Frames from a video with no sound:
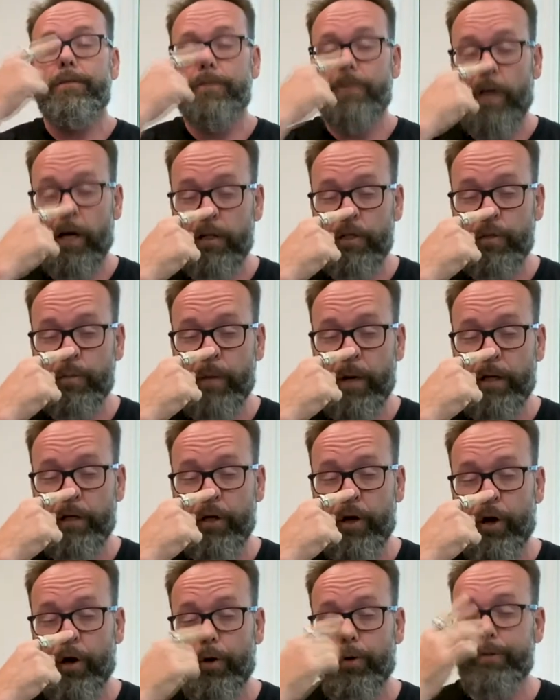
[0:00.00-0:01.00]
touch my
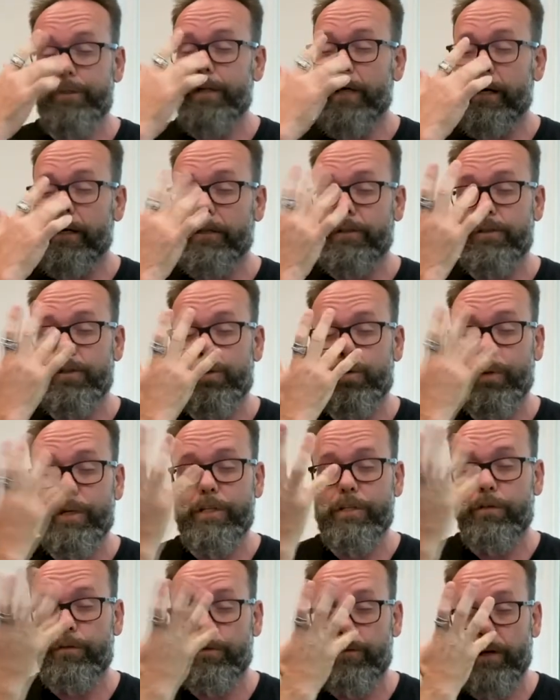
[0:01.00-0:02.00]
nose, I can
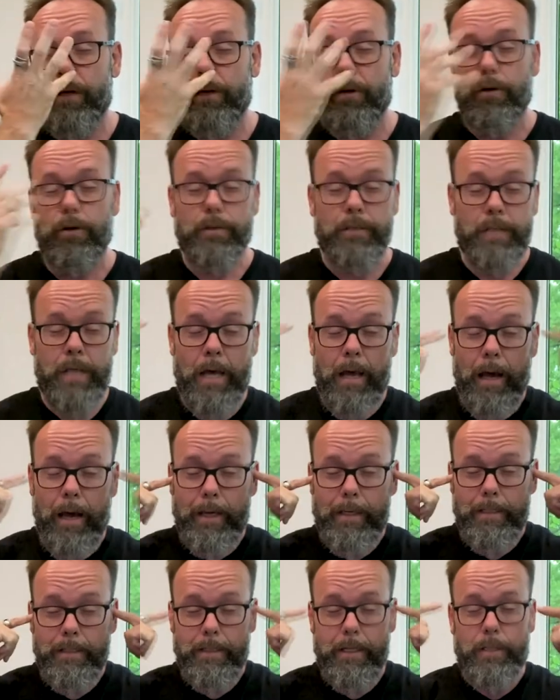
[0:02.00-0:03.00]
switch fingers,
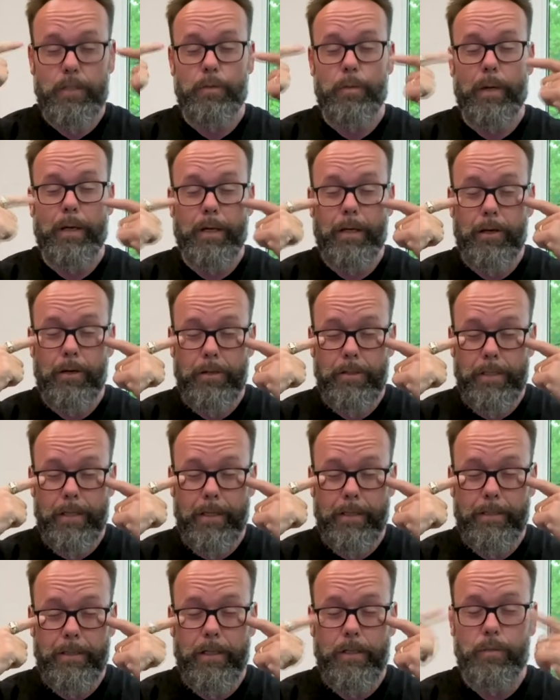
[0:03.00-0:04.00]
I can touch my ears, I
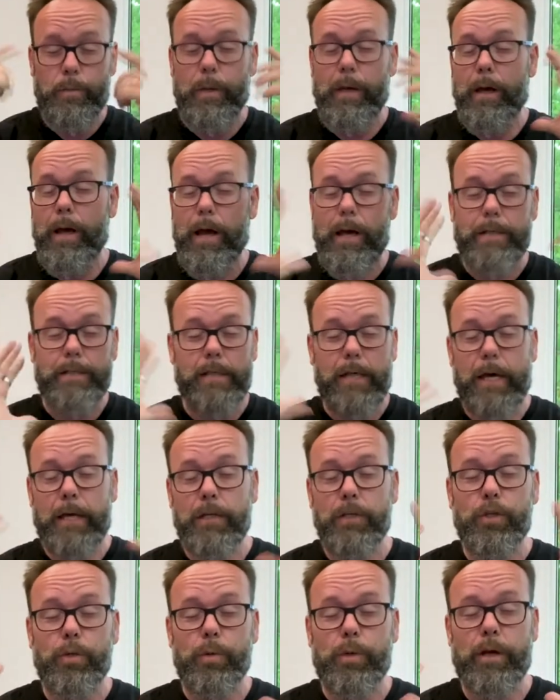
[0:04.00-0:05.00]
can touch my eyes, I
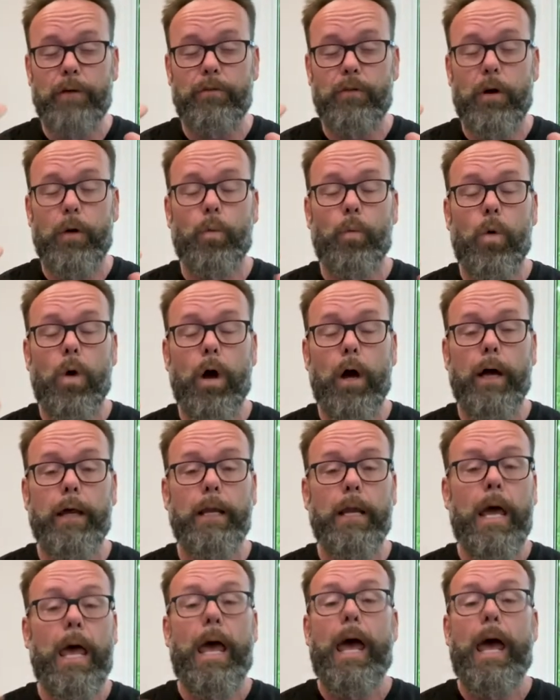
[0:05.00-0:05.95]
can do whatever I want.